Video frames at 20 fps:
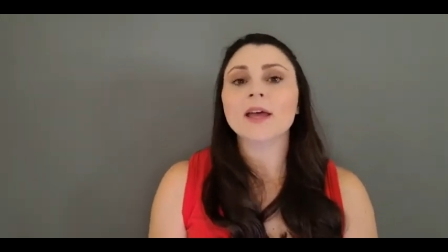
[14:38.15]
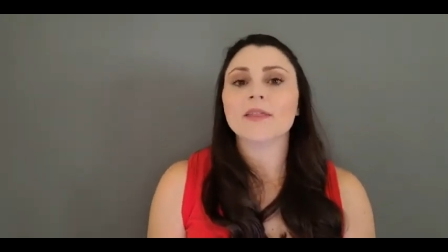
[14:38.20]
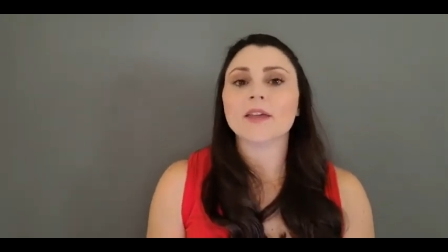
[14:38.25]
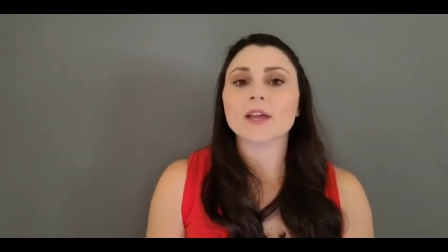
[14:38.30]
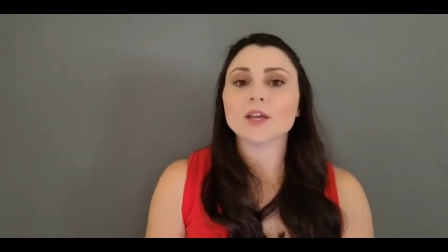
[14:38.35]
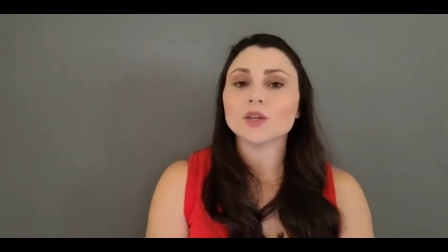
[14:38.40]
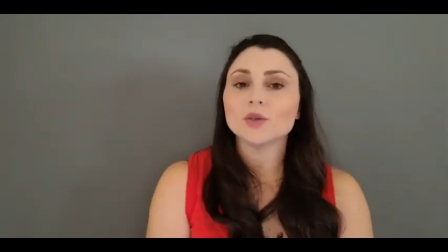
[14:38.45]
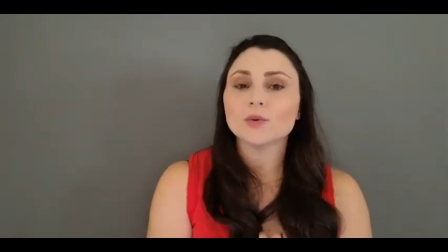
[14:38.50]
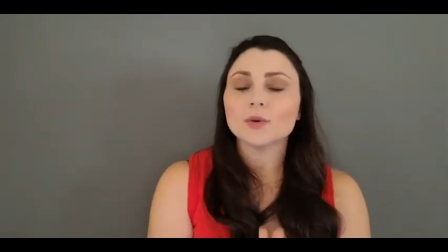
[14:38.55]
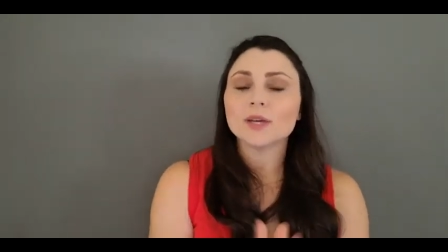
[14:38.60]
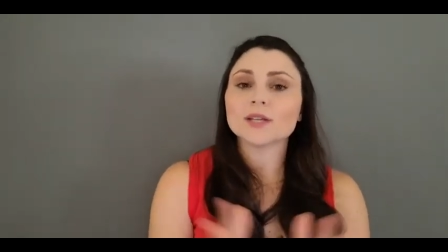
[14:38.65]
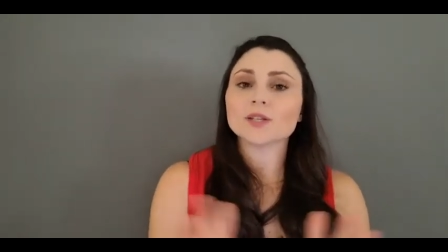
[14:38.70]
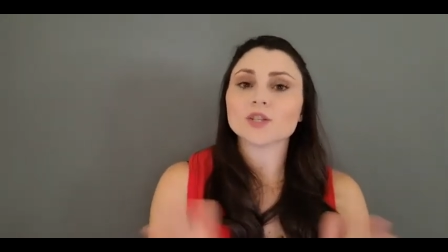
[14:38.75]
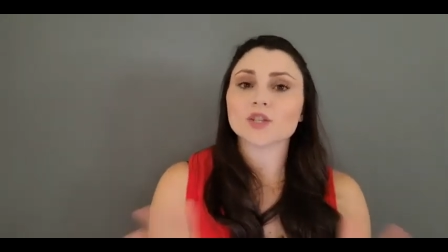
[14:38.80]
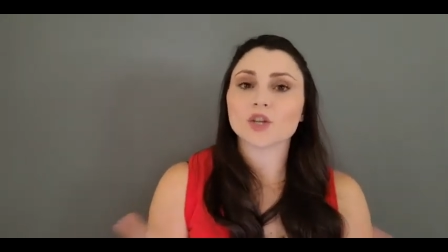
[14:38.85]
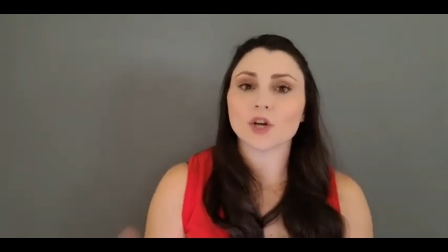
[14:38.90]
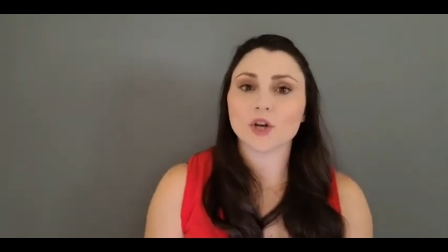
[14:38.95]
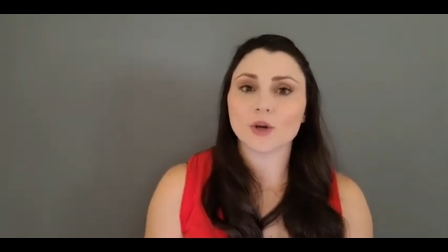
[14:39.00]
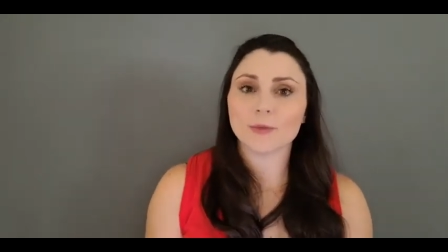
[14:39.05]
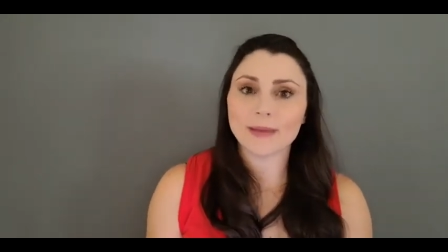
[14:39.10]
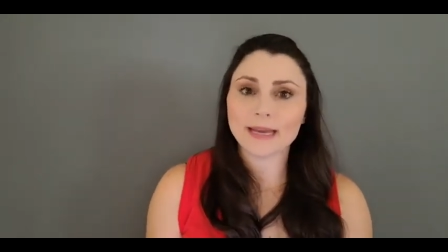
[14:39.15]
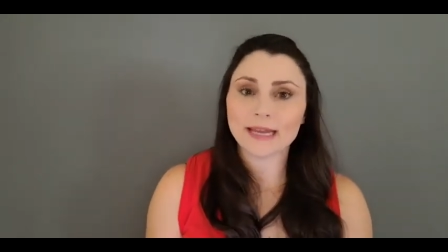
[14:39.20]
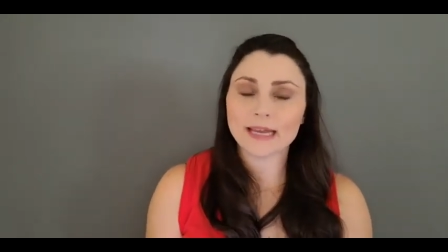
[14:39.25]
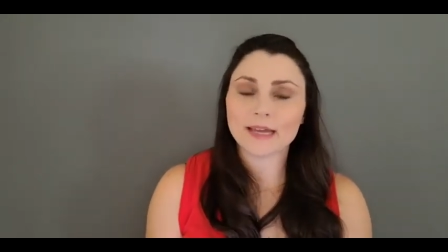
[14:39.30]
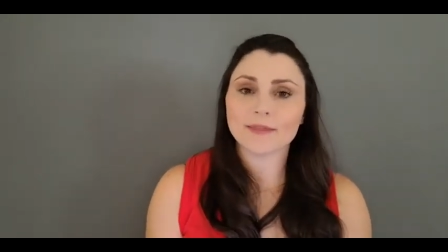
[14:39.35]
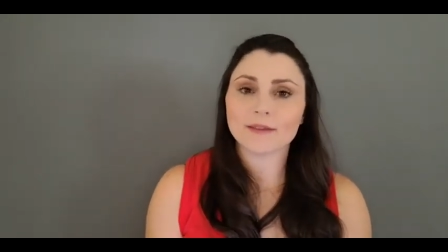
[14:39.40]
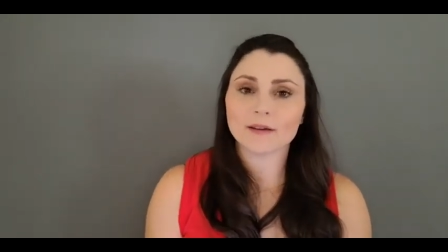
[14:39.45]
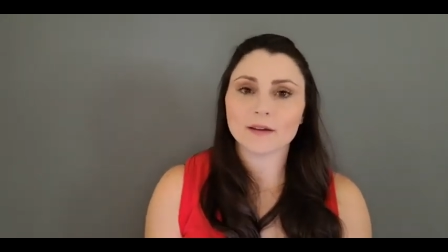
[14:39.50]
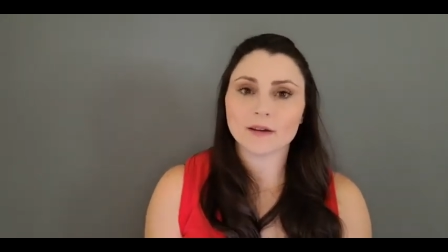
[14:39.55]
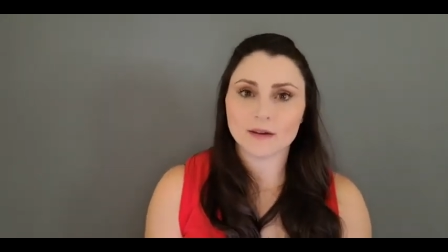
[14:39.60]
that you can
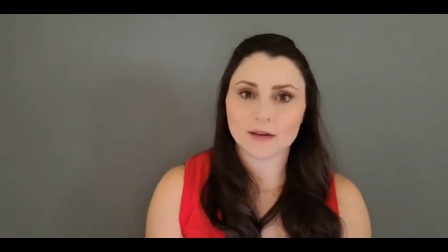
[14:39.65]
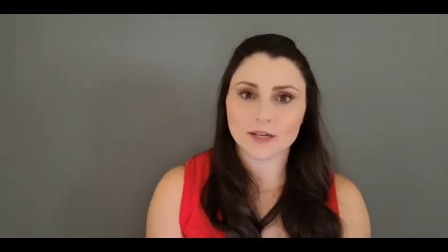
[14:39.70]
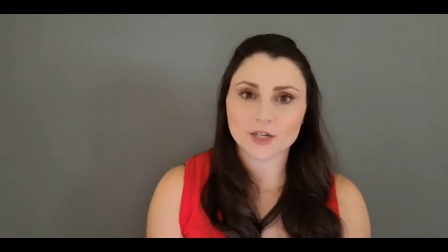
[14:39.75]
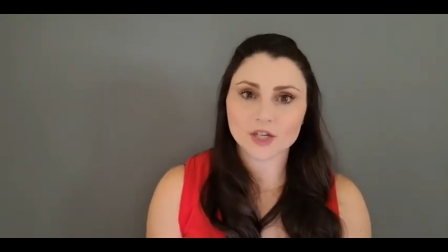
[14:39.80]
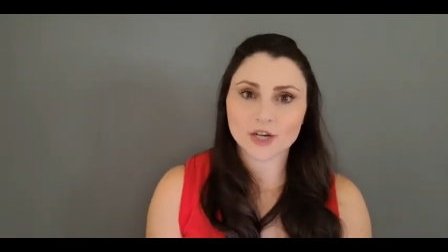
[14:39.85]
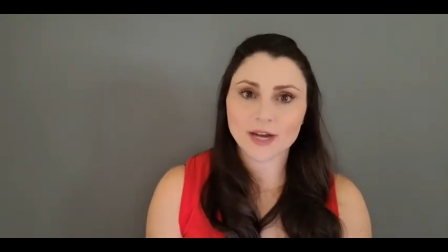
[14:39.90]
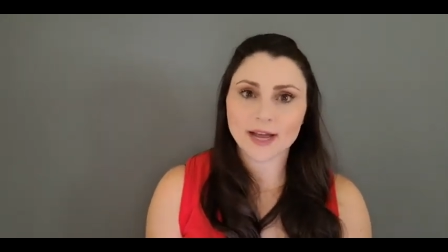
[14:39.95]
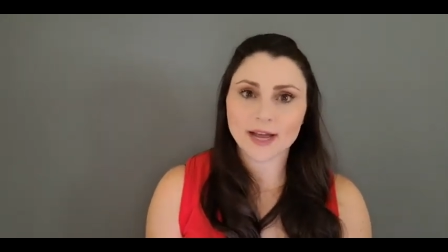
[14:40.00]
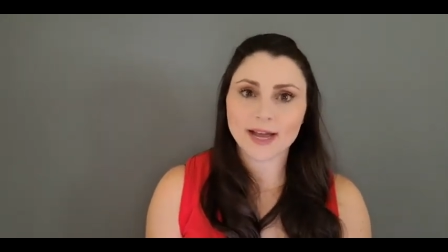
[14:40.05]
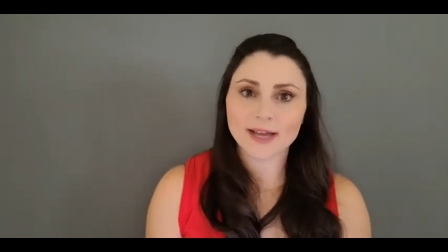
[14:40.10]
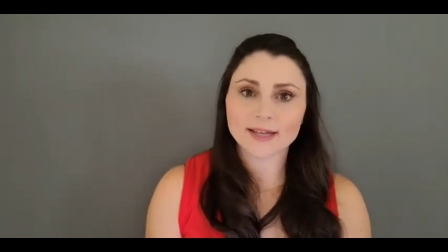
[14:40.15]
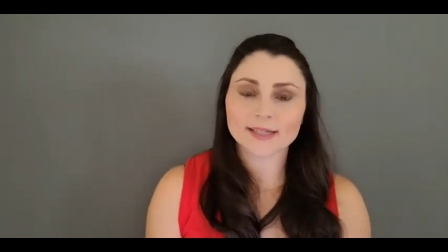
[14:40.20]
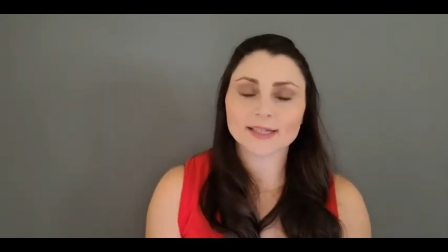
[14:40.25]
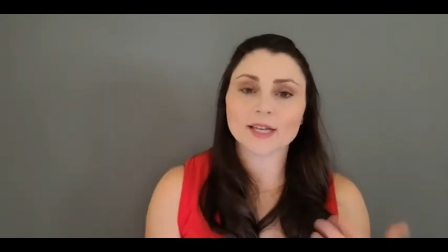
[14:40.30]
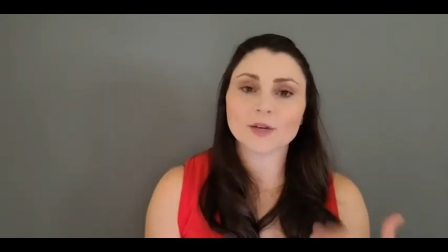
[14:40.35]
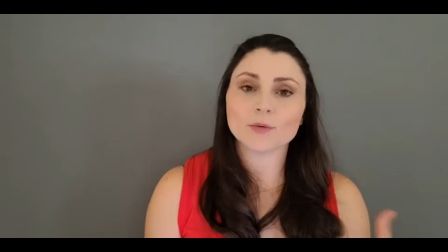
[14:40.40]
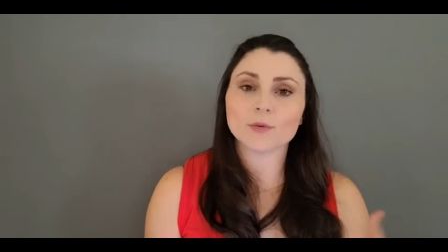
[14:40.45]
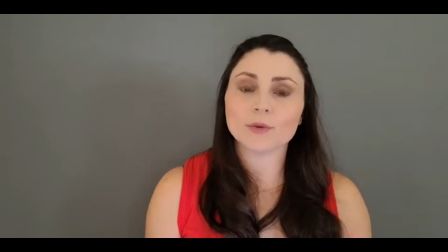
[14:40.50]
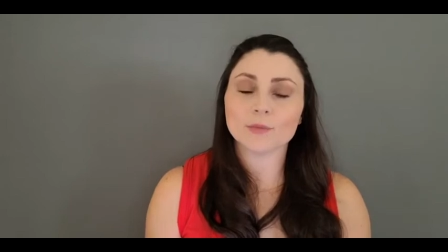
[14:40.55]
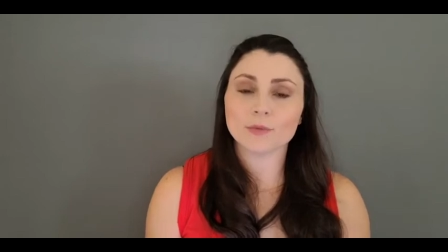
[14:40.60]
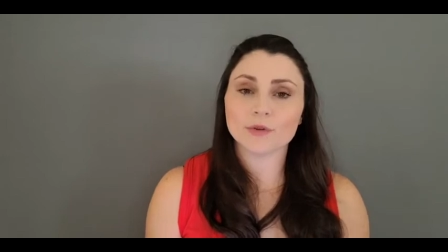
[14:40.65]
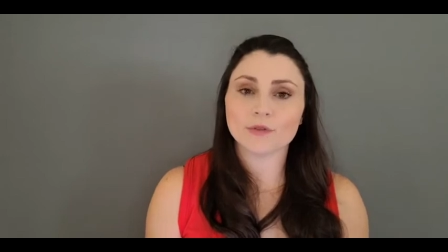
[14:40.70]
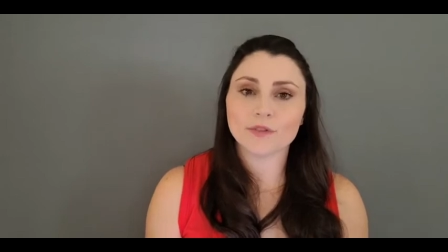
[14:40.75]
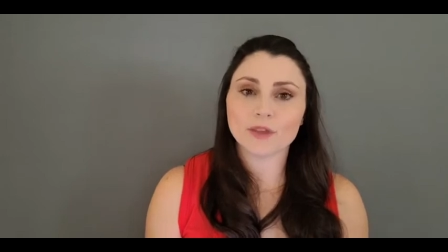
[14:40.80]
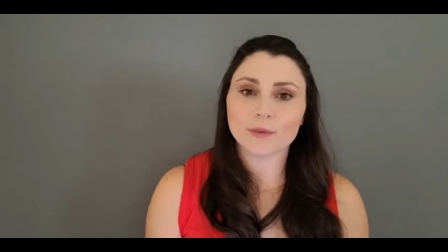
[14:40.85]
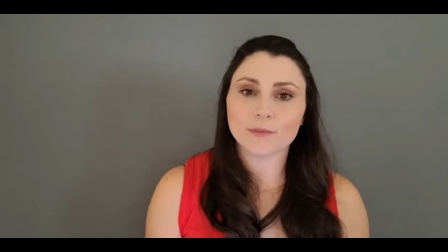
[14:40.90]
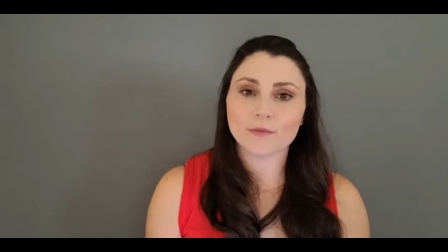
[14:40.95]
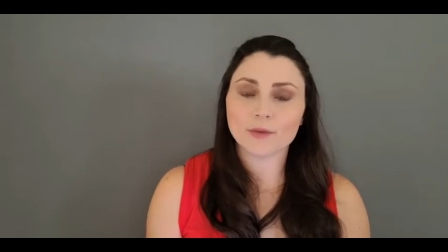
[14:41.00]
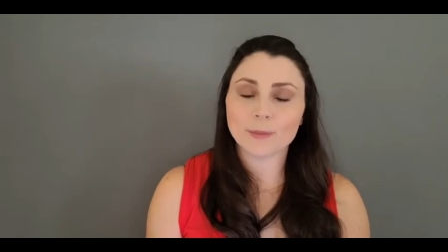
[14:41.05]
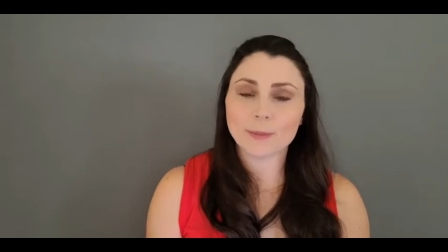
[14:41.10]
terminate the contract and remove
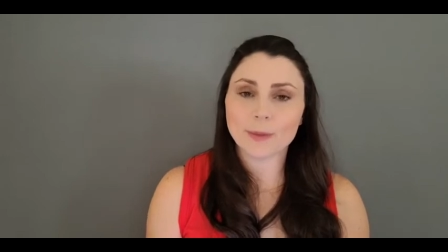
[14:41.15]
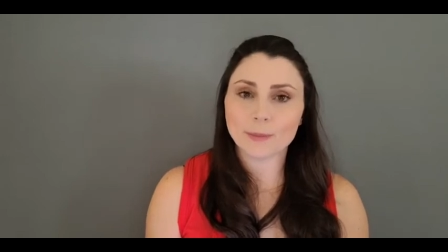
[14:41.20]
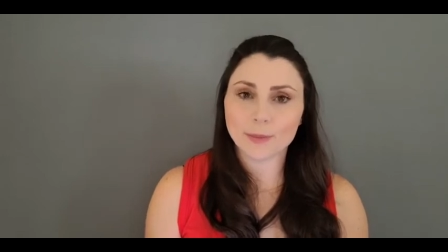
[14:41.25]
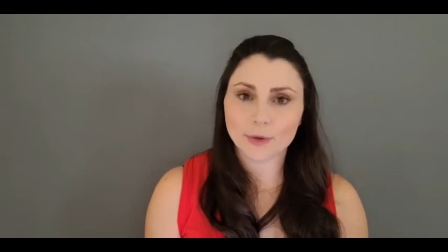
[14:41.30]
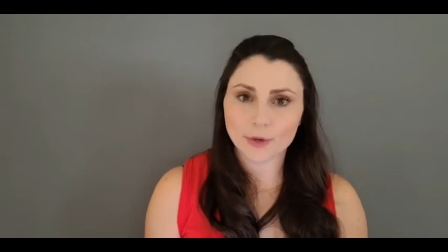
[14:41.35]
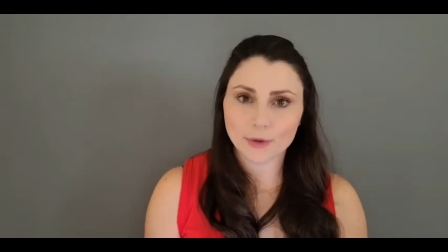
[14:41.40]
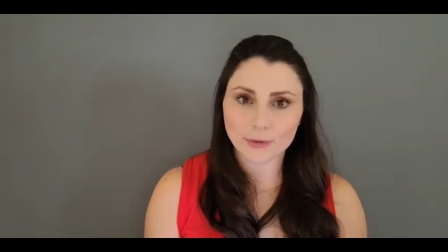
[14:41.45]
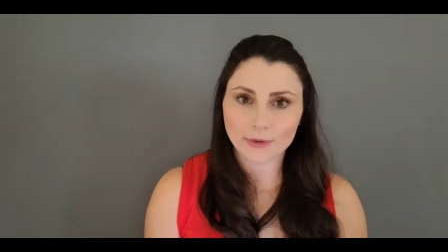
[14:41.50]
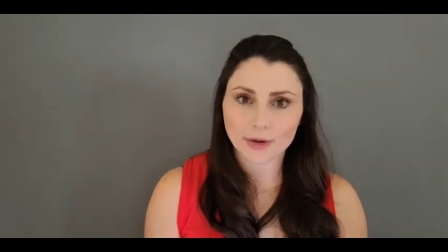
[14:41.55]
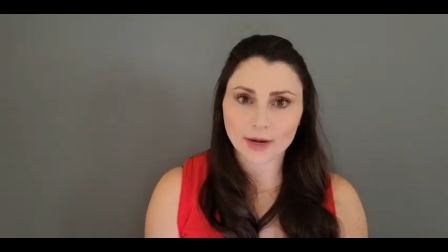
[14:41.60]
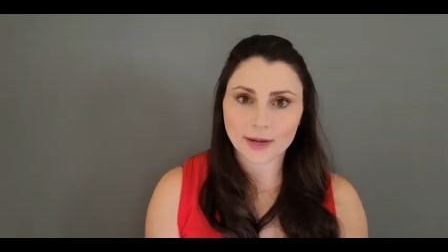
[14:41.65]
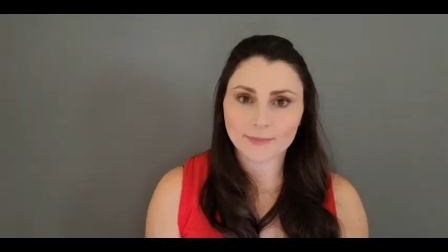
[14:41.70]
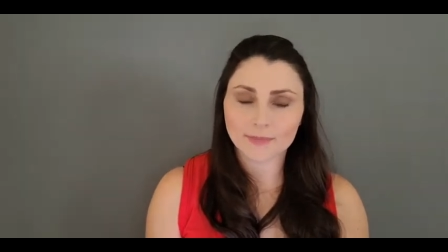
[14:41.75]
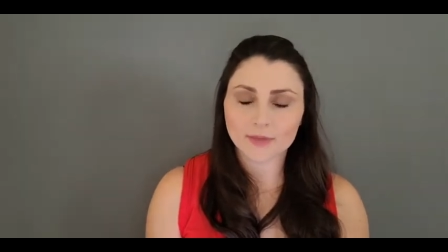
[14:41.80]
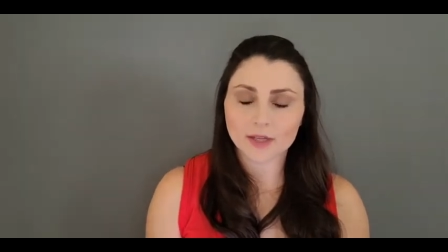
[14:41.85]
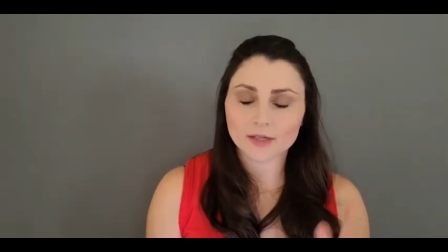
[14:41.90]
them from the program.